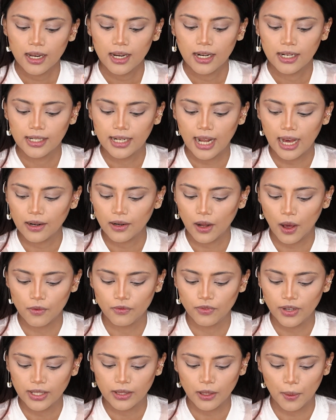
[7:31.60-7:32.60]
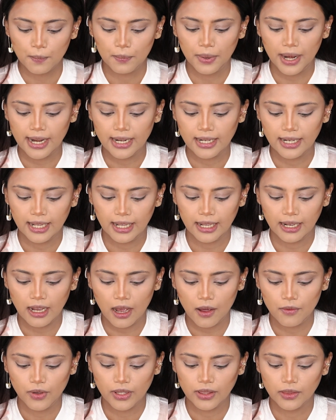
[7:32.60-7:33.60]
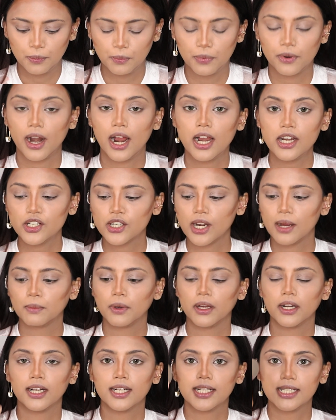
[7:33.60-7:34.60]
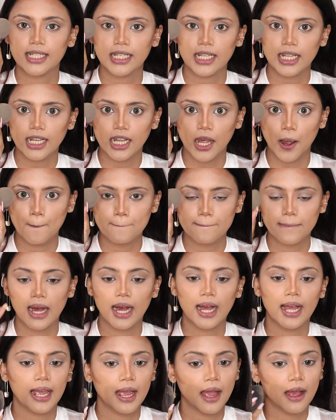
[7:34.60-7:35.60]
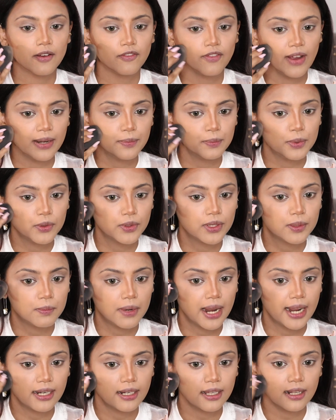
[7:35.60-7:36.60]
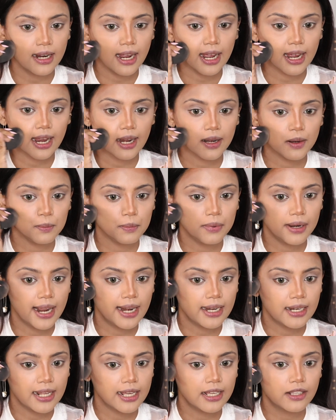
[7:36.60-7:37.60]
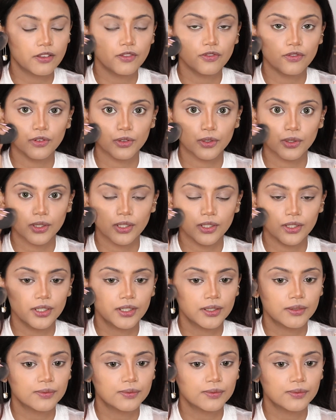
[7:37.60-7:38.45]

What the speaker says: done with blending with the brush, I'm gonna take my wet beauty blender and blend it further.